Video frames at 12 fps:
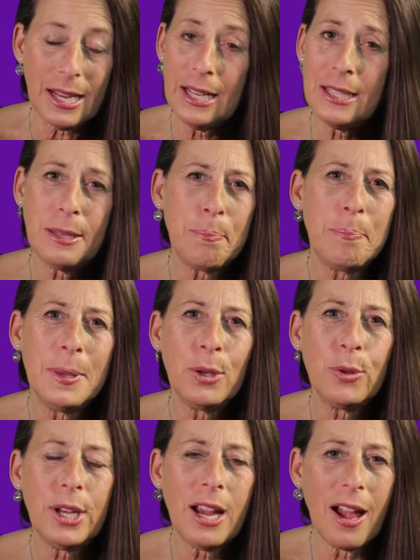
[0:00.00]
It's a
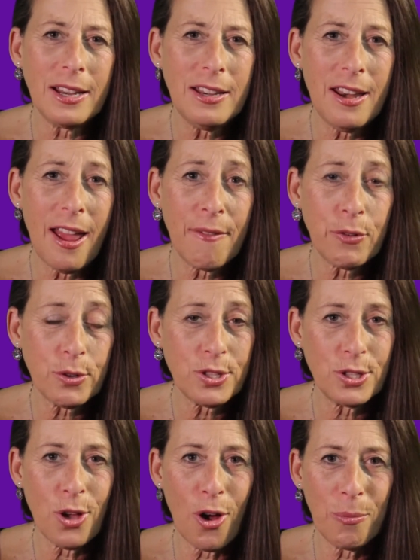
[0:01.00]
building I never
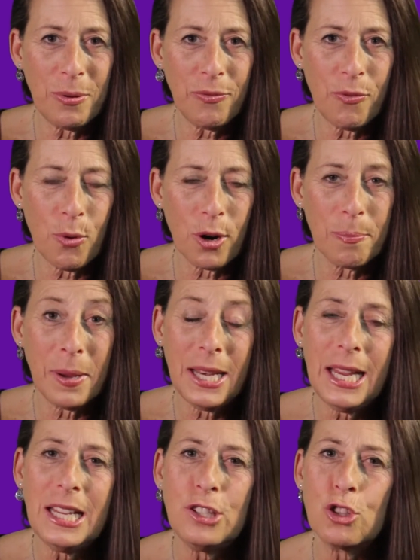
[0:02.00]
saw before," but
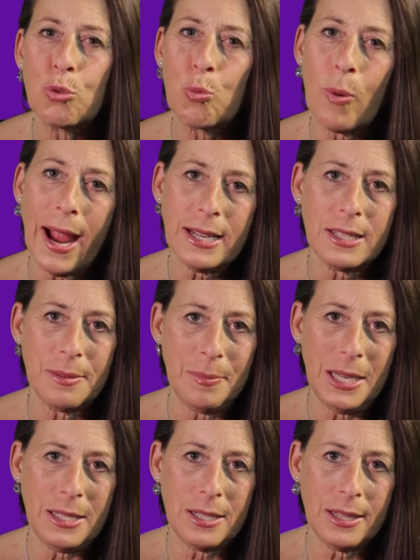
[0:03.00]
he directed
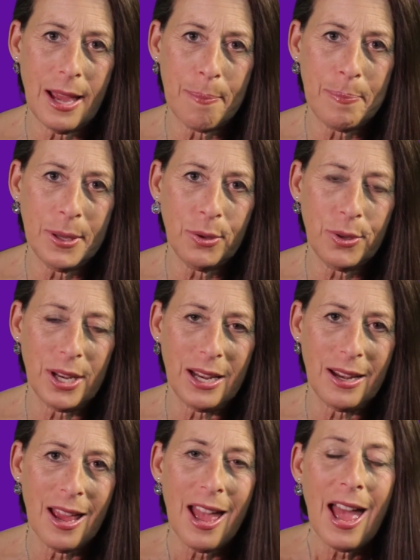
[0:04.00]
me to that
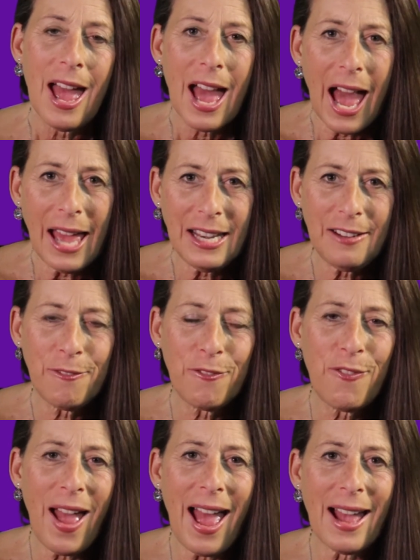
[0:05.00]
building. And in
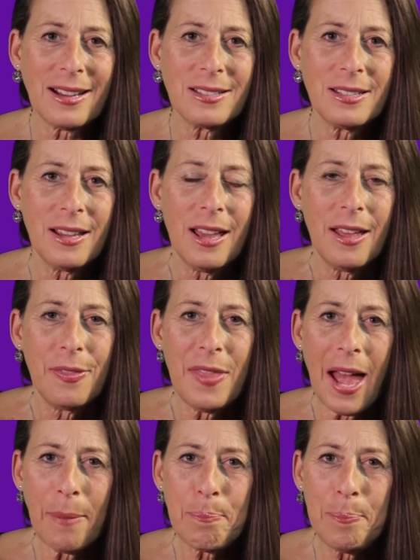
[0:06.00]
fact,
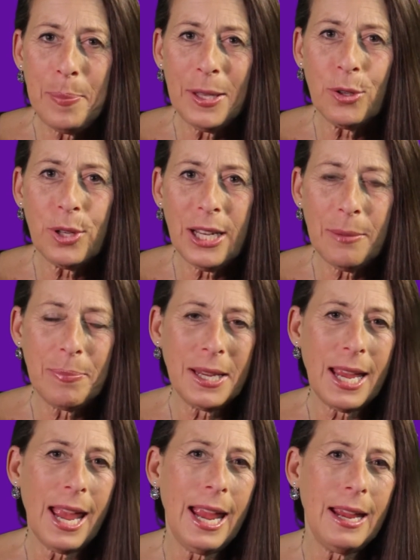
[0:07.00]
that building
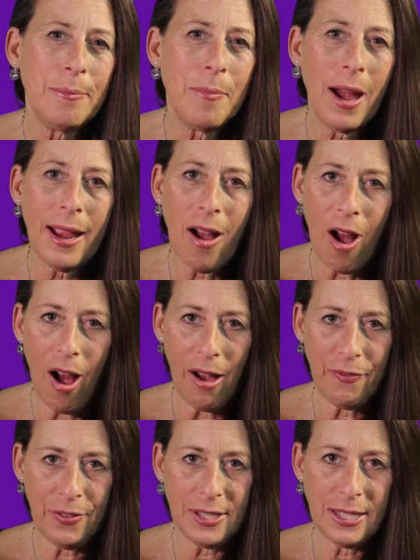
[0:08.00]
became my
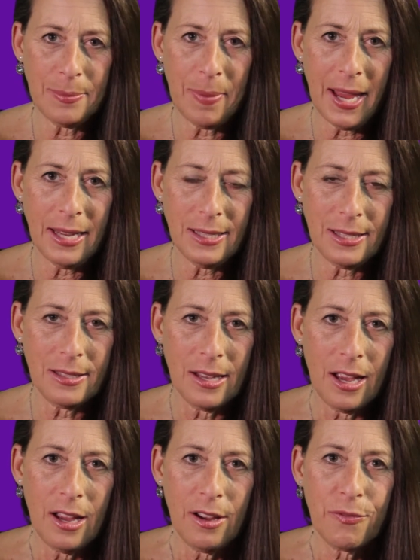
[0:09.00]
office space
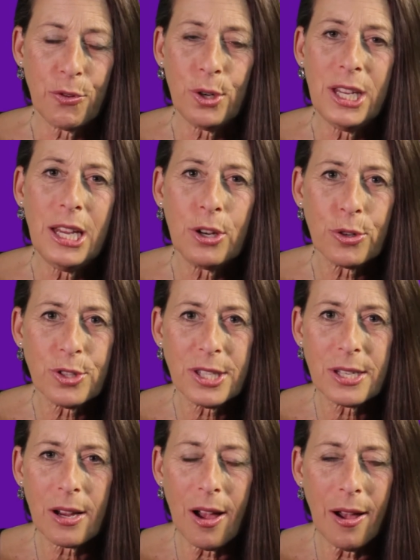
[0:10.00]
for years
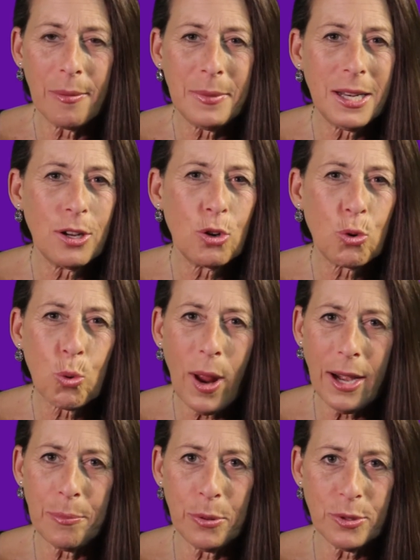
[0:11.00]
to come, an
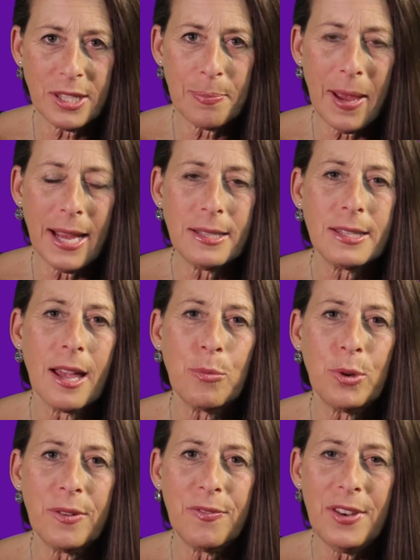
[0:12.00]
incredible space I
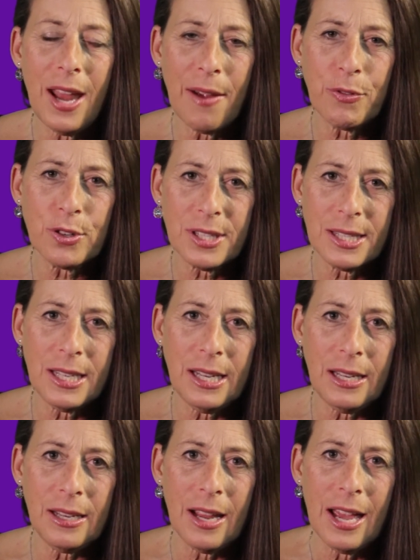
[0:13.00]
would have never
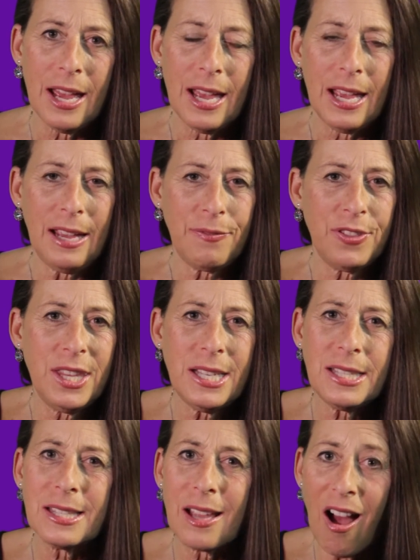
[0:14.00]
seen if
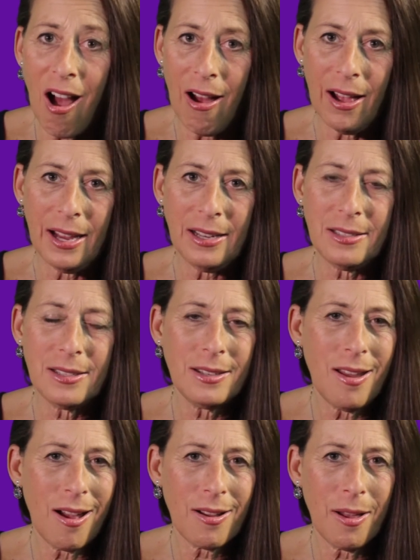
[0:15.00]
this guy did
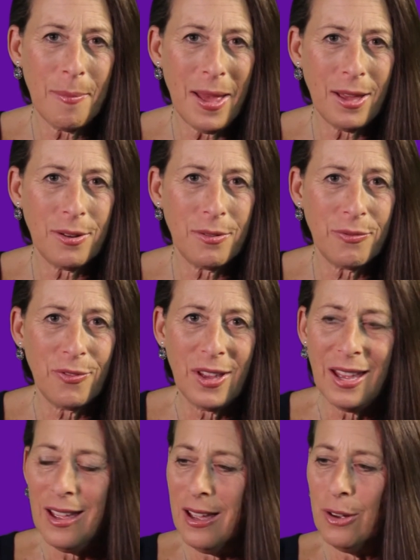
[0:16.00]
not come out of,
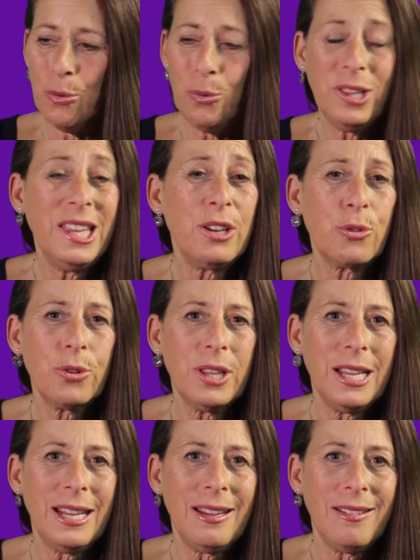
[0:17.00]

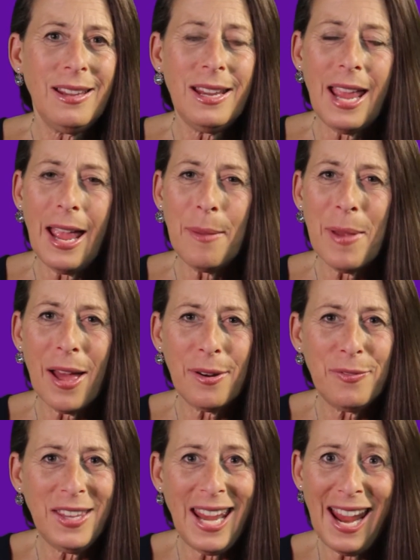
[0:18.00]
literally, he came out
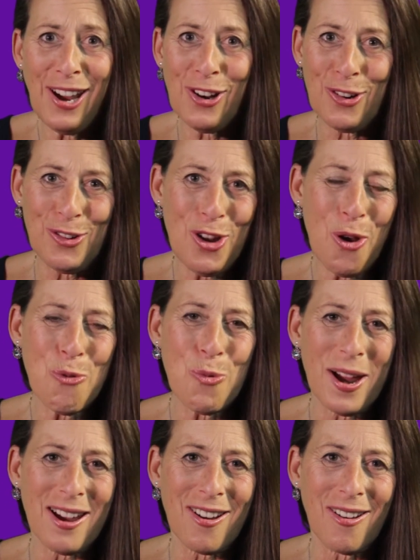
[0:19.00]
of the air,
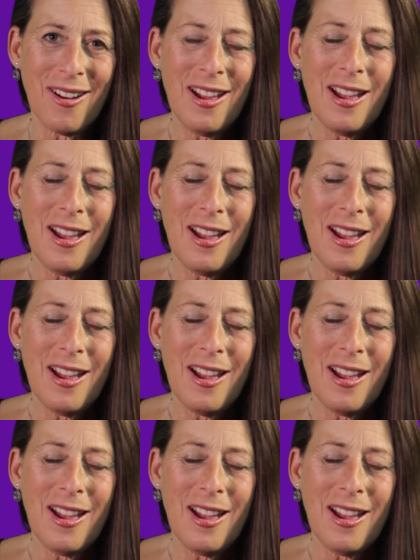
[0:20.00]
nowhere.